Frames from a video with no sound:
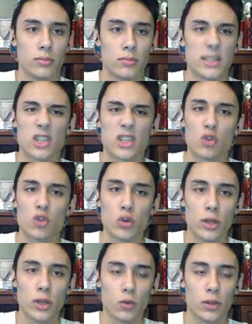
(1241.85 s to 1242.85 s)
Screw
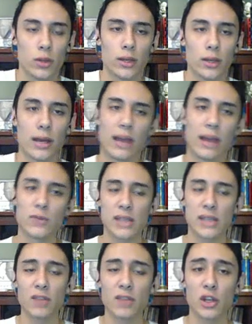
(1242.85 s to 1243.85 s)
you. I have
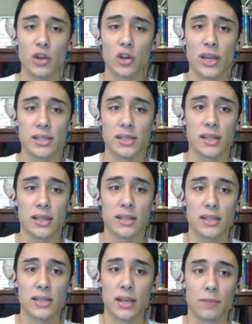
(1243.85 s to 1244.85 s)
7 good hits in
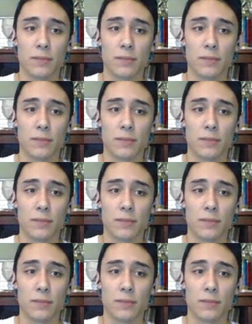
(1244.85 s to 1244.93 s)
this thing.